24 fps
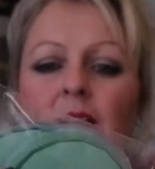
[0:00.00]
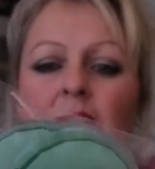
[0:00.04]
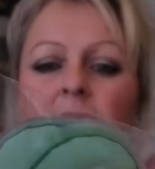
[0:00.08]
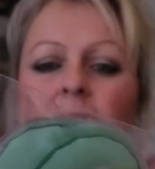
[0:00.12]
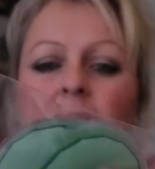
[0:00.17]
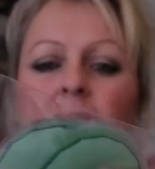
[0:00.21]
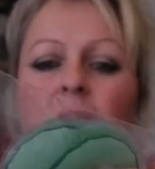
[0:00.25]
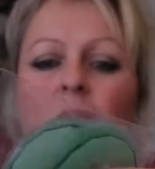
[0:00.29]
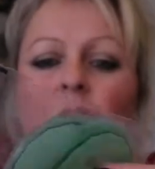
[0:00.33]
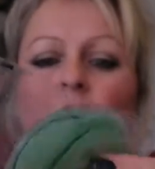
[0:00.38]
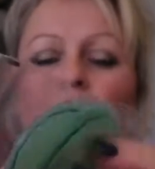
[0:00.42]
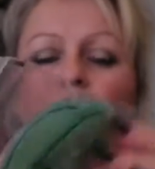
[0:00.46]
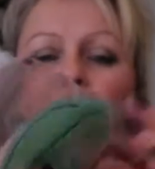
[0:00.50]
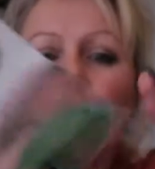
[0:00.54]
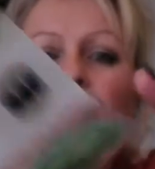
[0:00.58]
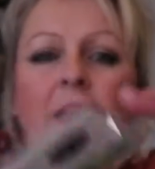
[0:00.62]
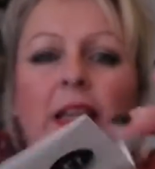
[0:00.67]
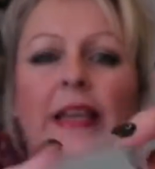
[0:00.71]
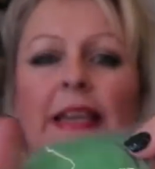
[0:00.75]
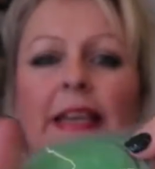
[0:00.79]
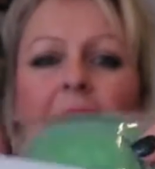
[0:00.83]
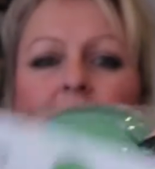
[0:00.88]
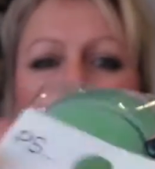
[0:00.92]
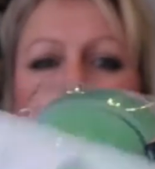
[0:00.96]
So they've got like
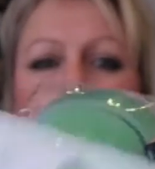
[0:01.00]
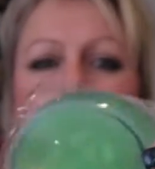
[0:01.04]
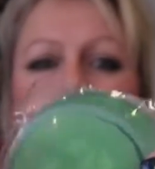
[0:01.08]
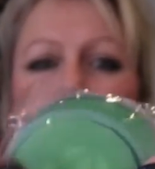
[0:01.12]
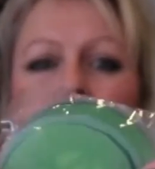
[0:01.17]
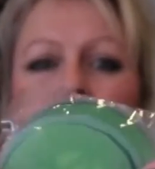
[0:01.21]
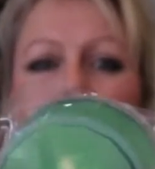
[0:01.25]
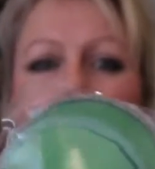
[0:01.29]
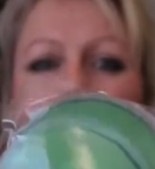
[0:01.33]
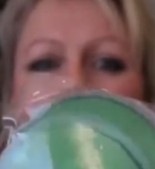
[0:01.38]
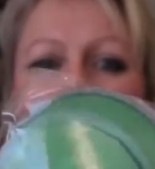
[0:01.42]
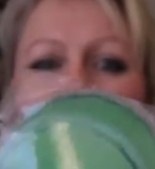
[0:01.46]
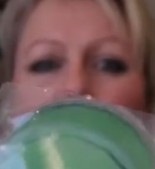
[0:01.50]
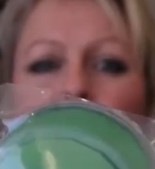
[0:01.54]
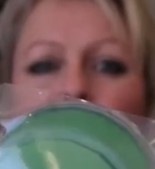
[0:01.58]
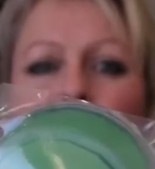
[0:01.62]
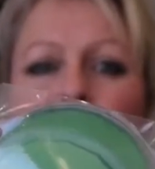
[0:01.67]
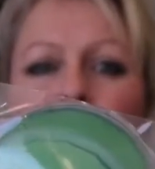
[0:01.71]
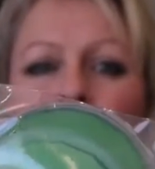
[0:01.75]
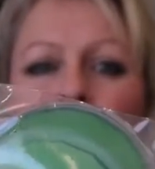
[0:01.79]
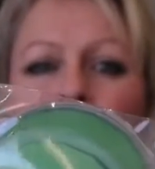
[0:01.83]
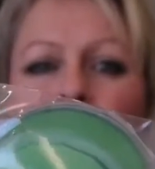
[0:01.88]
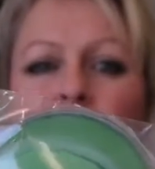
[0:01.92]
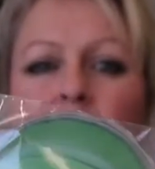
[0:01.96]
a liquid in
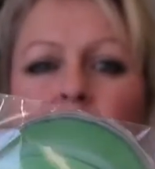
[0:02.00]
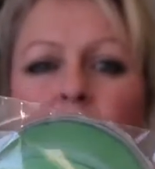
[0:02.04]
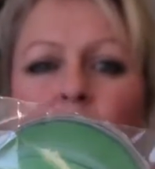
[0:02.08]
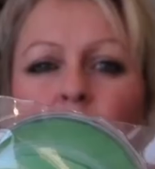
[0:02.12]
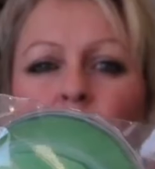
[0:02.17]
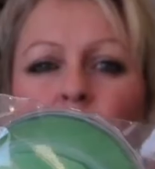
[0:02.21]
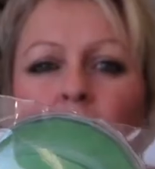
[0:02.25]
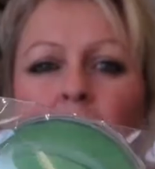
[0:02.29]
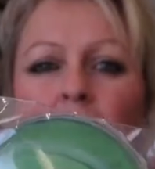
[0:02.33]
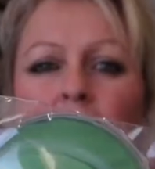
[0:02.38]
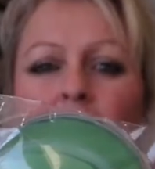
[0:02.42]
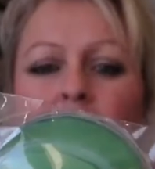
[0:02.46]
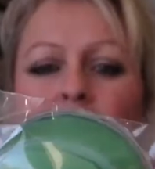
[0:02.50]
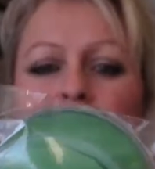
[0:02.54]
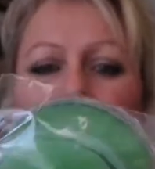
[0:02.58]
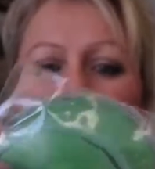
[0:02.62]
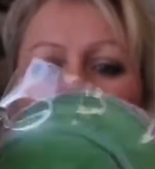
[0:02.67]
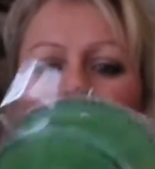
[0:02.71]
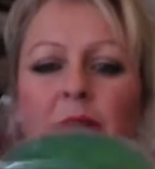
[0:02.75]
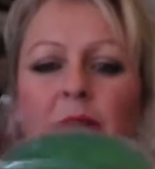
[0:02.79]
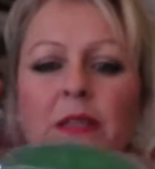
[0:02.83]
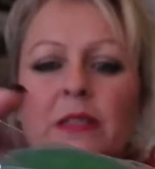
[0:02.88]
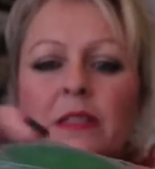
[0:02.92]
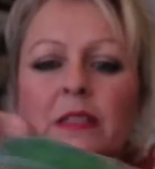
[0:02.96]
them. They're sort of like a
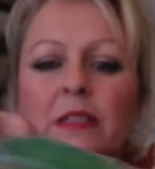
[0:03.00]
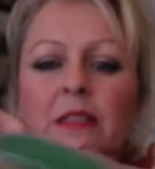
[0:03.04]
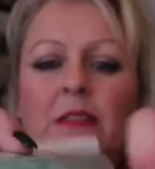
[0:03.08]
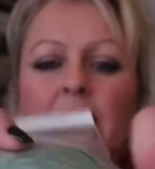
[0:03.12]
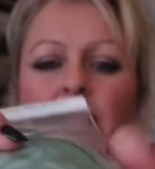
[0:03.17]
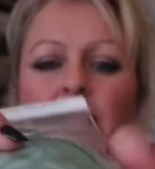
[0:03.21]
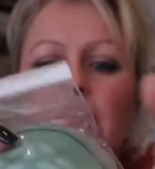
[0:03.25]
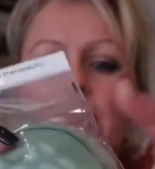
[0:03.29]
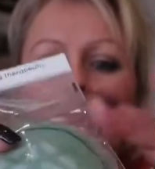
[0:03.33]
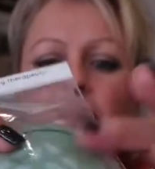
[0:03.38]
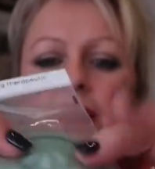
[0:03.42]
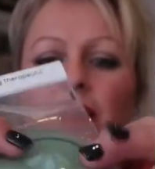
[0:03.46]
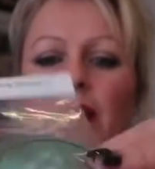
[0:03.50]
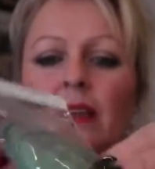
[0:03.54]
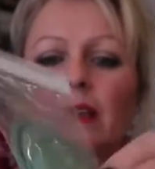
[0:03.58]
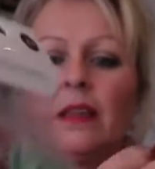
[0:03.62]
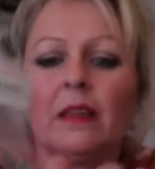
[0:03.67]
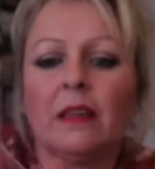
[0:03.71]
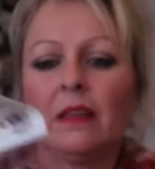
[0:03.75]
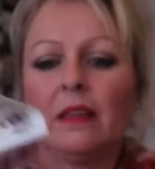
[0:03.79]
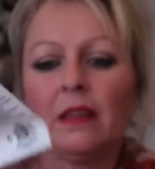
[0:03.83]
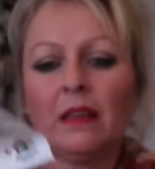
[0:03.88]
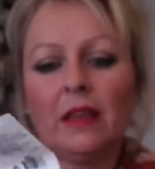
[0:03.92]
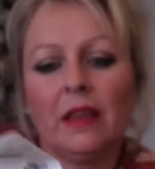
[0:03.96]
liquid
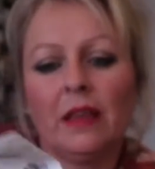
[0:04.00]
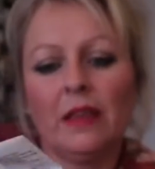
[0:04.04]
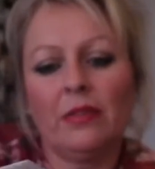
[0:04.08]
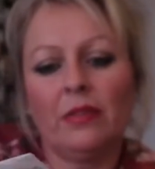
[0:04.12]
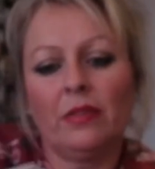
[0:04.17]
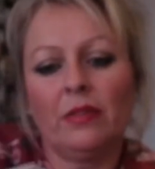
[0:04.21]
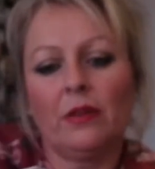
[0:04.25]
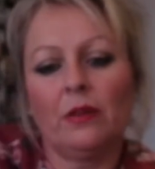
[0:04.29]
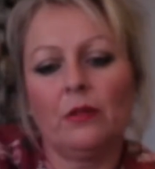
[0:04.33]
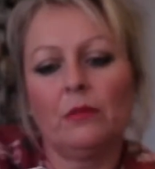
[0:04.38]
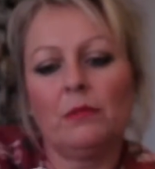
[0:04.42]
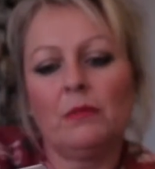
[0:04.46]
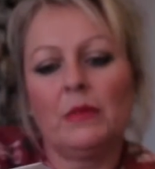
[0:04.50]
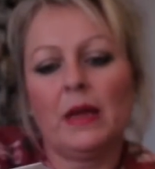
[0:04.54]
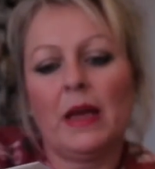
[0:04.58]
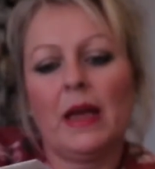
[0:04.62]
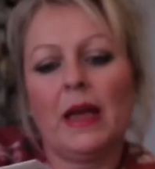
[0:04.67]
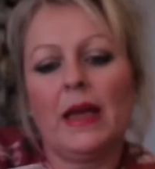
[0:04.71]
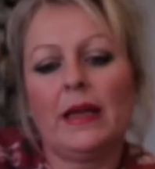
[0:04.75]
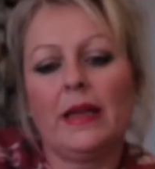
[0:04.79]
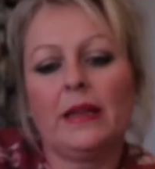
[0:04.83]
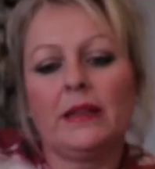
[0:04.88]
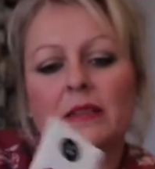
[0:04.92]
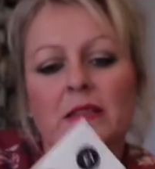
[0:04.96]
in them.
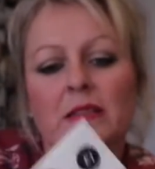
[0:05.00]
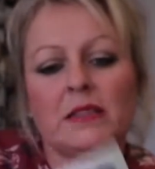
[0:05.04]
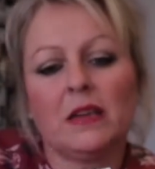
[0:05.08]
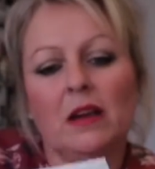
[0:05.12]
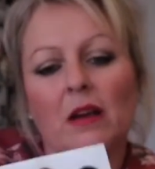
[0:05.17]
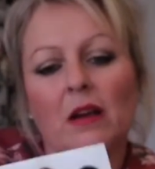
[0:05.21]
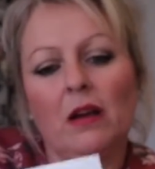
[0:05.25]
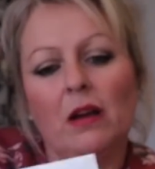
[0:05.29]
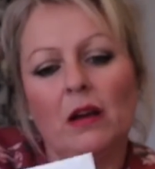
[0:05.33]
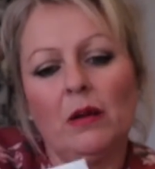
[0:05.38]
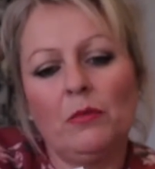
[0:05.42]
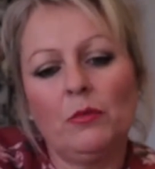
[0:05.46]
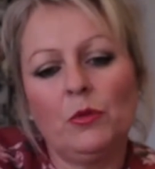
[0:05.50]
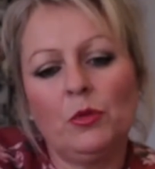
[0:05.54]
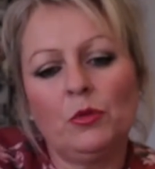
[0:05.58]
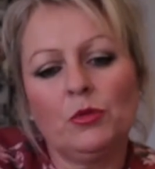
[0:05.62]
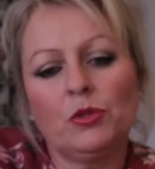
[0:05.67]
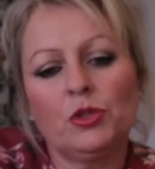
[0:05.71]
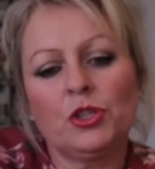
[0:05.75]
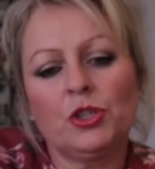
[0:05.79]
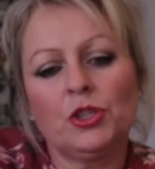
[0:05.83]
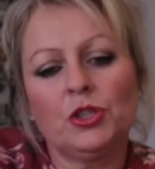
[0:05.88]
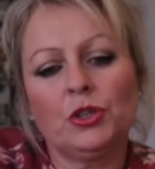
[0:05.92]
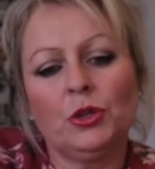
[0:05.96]
And I'm
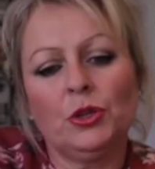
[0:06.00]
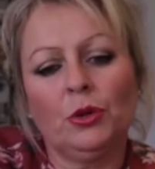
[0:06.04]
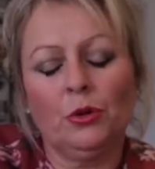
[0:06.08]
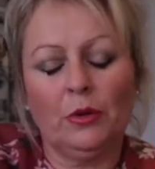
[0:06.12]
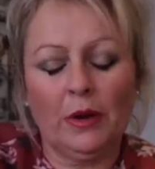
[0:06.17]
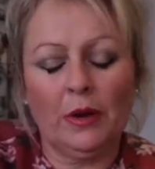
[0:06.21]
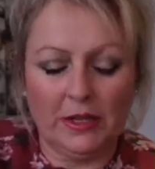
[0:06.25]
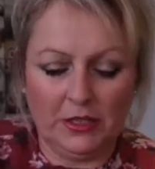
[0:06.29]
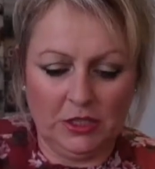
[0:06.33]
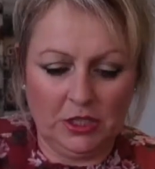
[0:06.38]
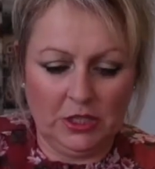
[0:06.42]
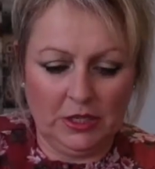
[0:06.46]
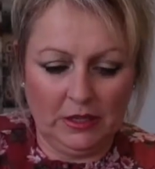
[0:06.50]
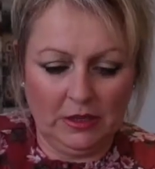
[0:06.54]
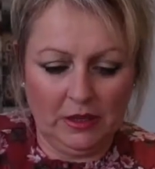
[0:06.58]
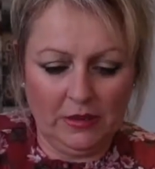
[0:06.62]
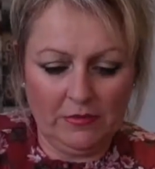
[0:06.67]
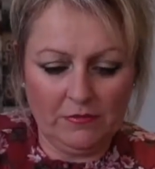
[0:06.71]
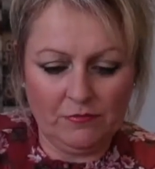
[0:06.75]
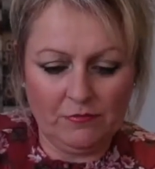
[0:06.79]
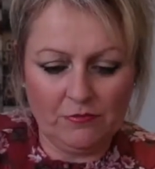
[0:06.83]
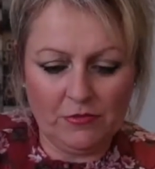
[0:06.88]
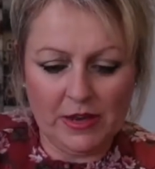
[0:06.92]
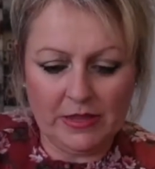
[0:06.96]
not sure, actually. I
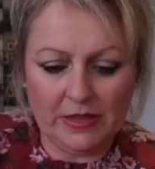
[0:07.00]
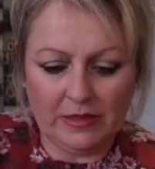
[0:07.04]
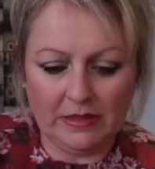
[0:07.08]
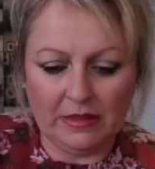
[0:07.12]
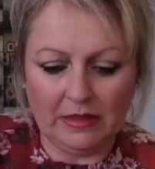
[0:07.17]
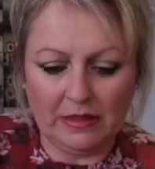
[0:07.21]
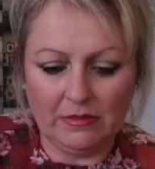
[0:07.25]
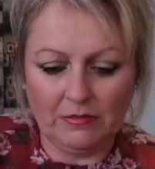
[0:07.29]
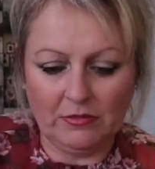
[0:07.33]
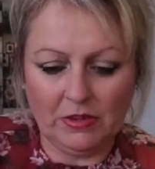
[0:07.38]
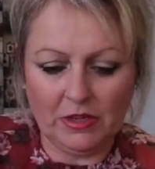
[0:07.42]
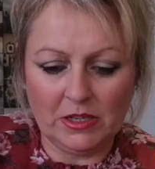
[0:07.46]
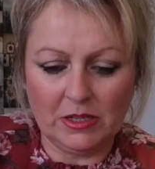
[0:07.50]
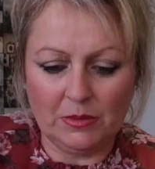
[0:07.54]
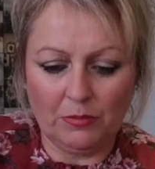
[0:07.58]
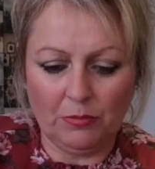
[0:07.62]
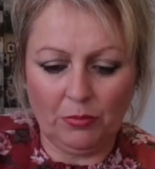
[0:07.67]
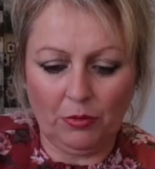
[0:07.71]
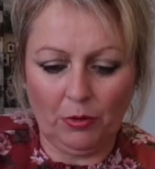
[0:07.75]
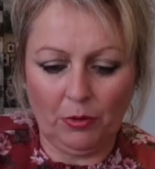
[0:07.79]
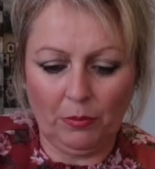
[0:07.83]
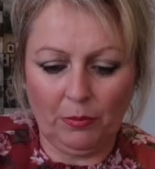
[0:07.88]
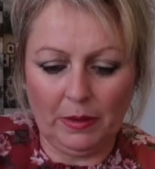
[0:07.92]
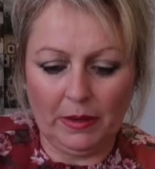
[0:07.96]
haven't read it
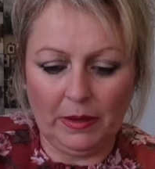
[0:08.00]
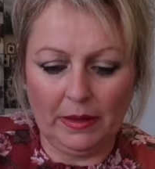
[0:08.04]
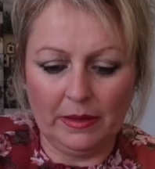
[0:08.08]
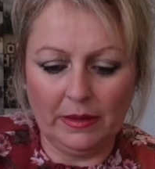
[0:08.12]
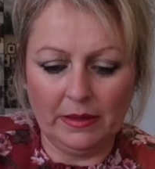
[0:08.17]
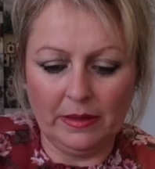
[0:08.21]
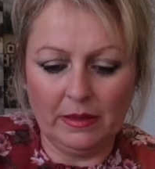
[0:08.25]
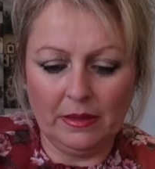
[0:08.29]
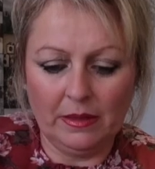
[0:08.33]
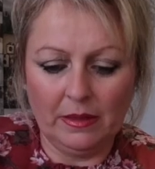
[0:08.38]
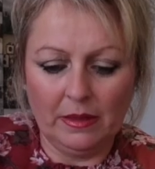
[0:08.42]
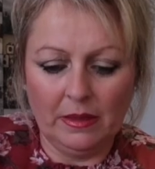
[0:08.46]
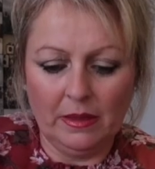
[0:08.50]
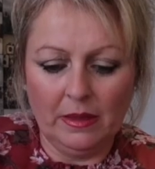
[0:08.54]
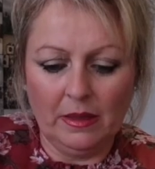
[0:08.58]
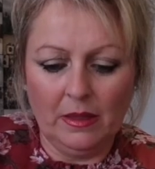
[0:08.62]
properly.